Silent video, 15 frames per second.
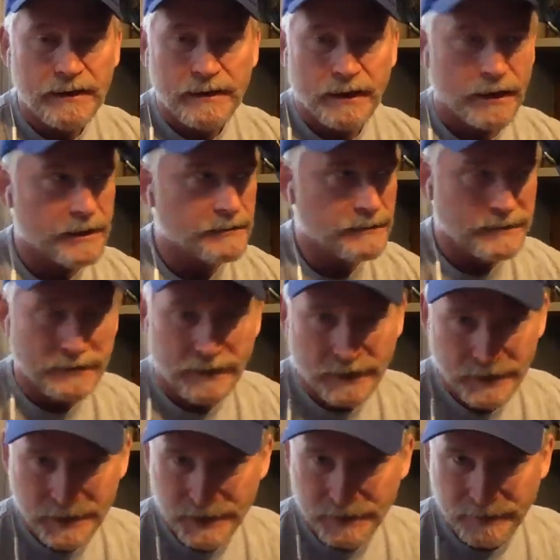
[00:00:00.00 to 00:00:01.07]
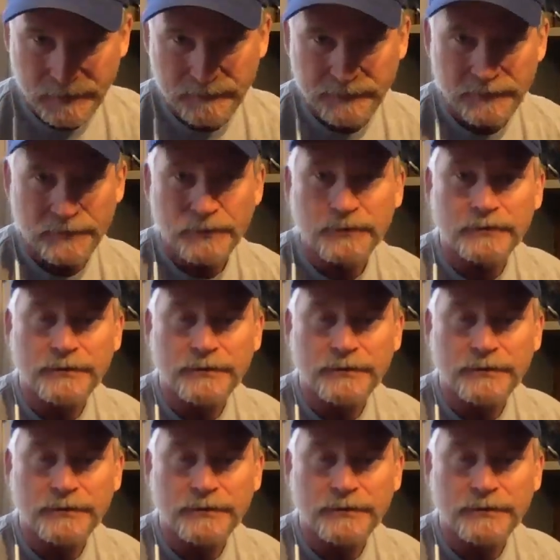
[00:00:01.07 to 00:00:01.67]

100 dogs show up for a little